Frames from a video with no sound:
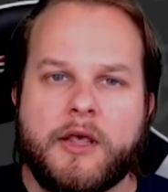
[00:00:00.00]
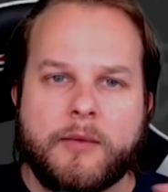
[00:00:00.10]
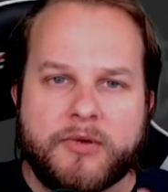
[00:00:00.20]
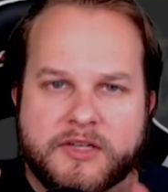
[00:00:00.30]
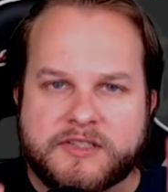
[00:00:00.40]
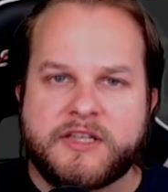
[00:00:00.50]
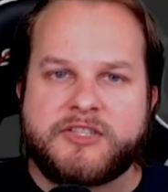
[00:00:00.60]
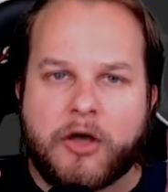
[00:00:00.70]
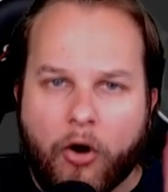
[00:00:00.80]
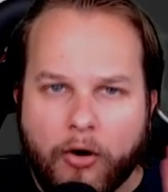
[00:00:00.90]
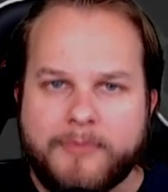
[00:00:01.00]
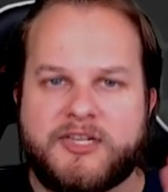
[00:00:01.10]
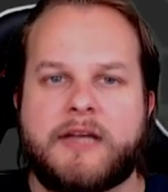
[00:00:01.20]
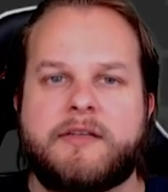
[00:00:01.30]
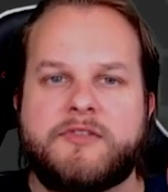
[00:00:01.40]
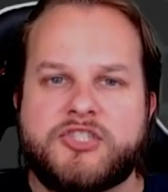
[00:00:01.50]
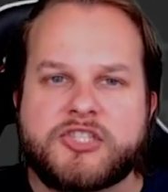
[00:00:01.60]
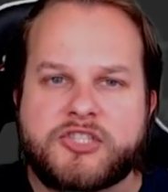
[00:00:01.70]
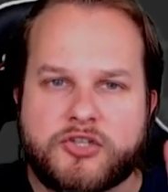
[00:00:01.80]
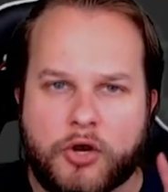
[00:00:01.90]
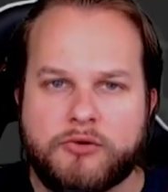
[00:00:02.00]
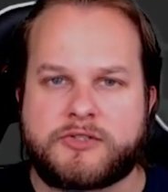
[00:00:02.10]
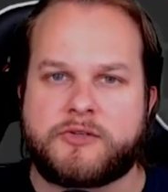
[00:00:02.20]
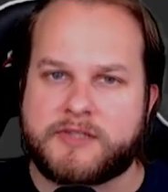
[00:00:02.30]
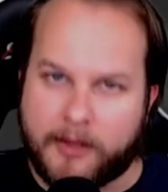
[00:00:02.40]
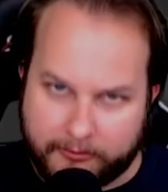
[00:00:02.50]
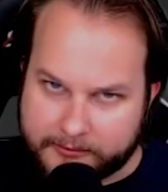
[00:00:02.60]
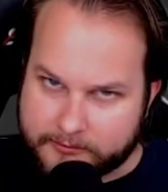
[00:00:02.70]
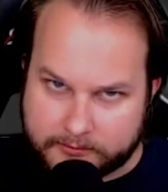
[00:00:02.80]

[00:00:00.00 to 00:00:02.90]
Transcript: But the whole objective is just to toast yourself